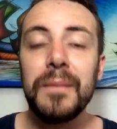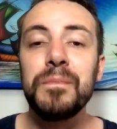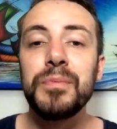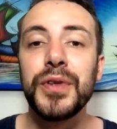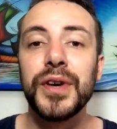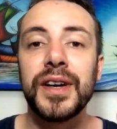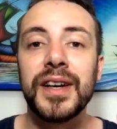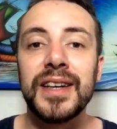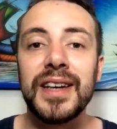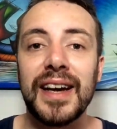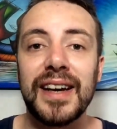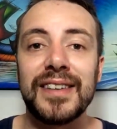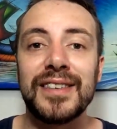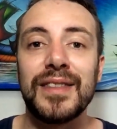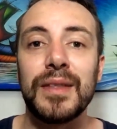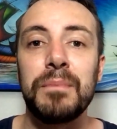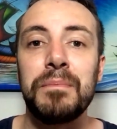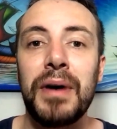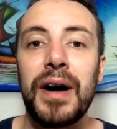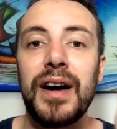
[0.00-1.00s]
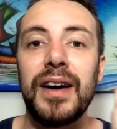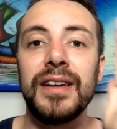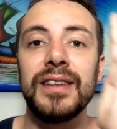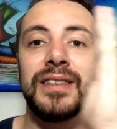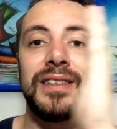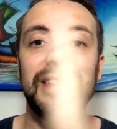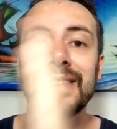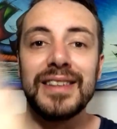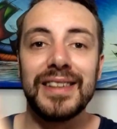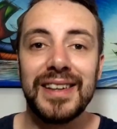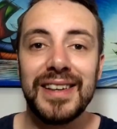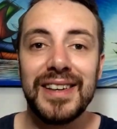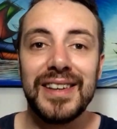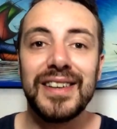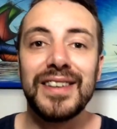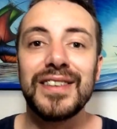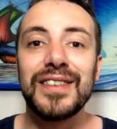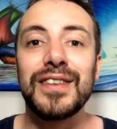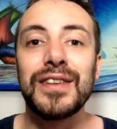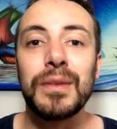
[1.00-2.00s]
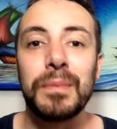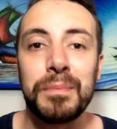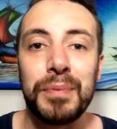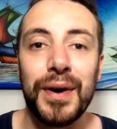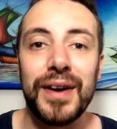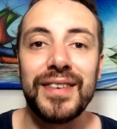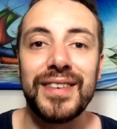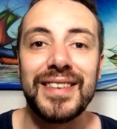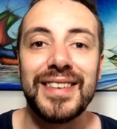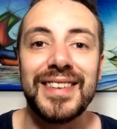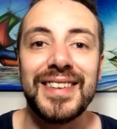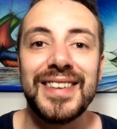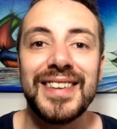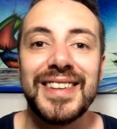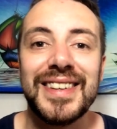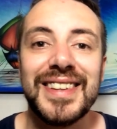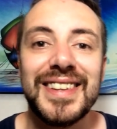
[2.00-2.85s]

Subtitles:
that connects the past to the present.